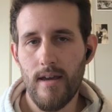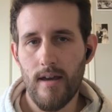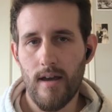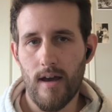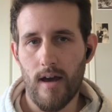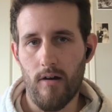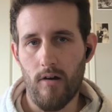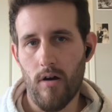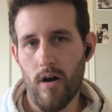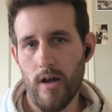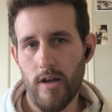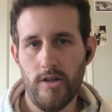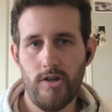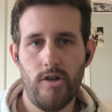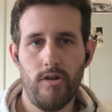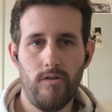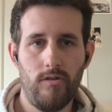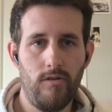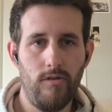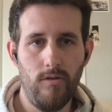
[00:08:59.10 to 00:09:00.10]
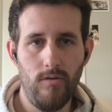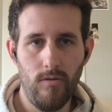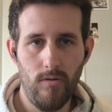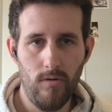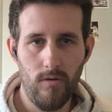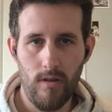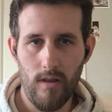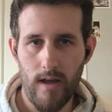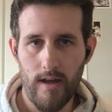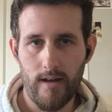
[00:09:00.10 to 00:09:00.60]
how I should
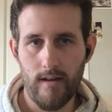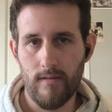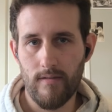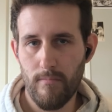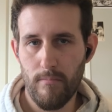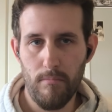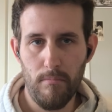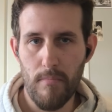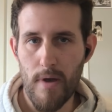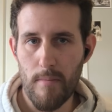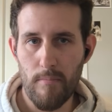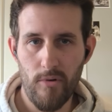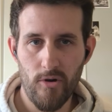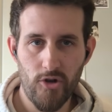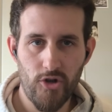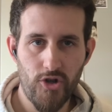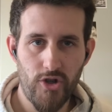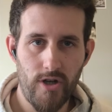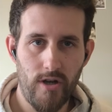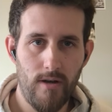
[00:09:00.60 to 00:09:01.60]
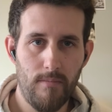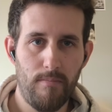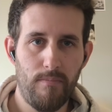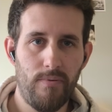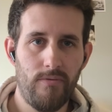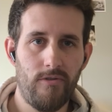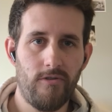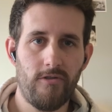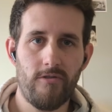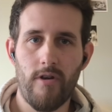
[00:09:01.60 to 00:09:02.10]
do
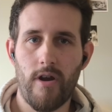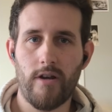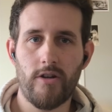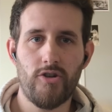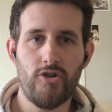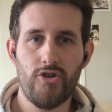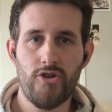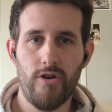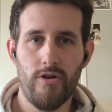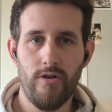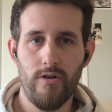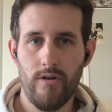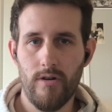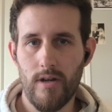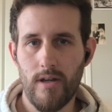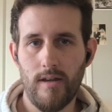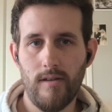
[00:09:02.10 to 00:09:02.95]
membership structure,